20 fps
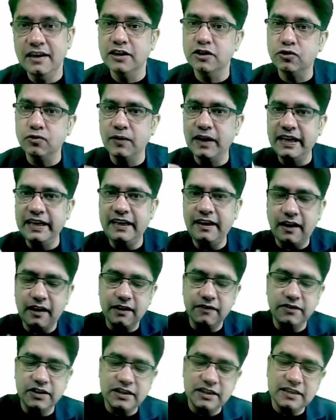So any
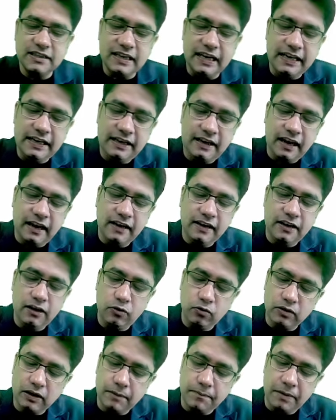drug which is entering
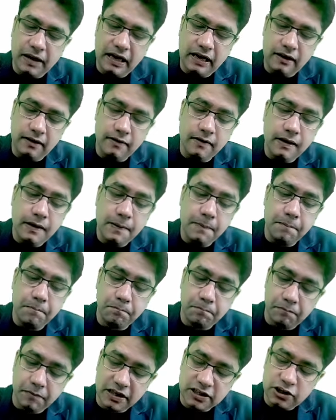into the brain
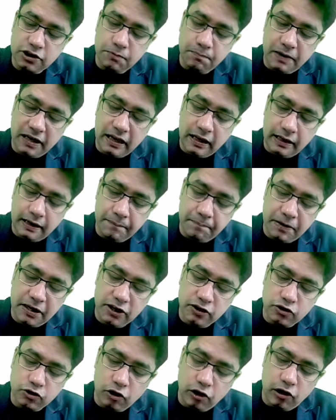must be
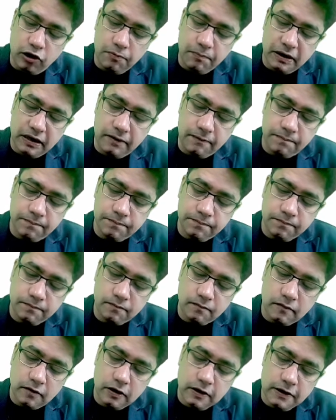lipid soluble.
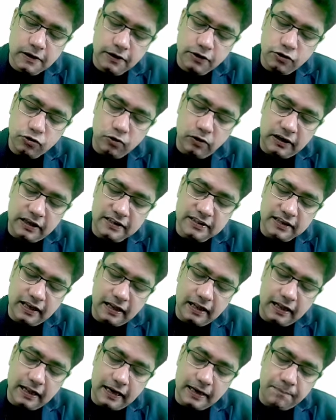So it is a
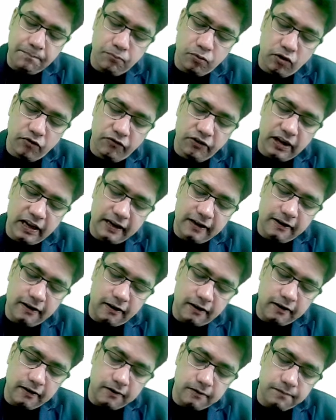lipophilic
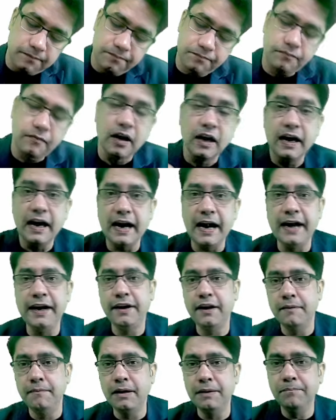drug. And
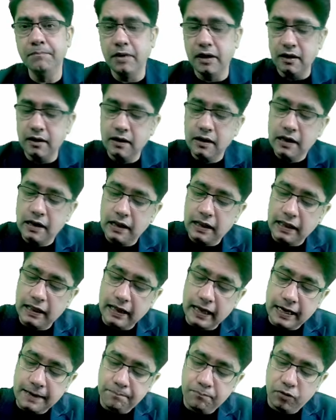remember,
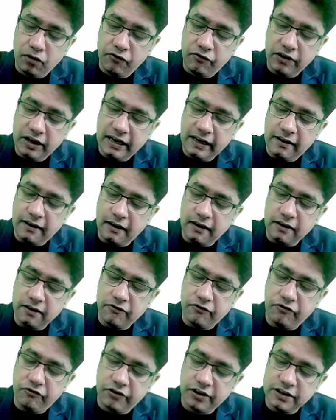lipophilic
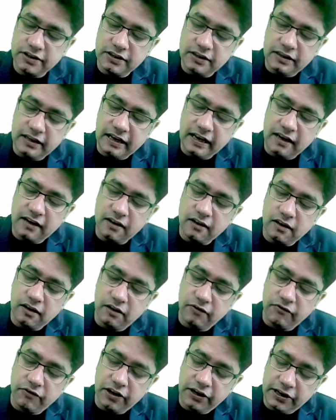drug, first they are
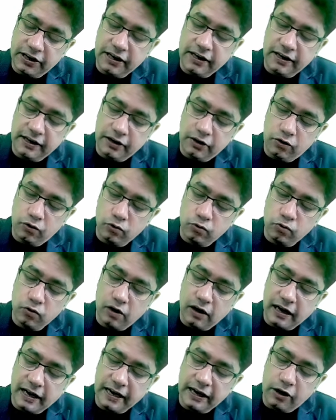converted into
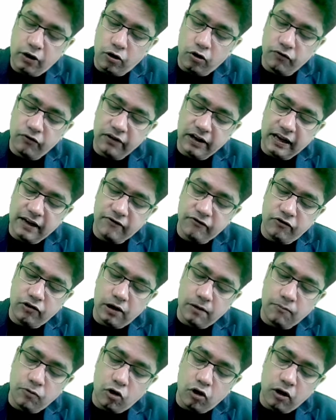hydrophilic
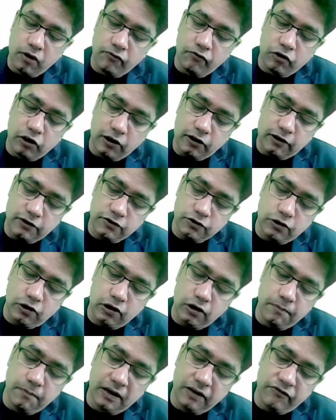form or water
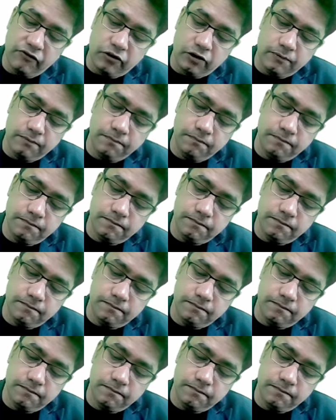soluble form.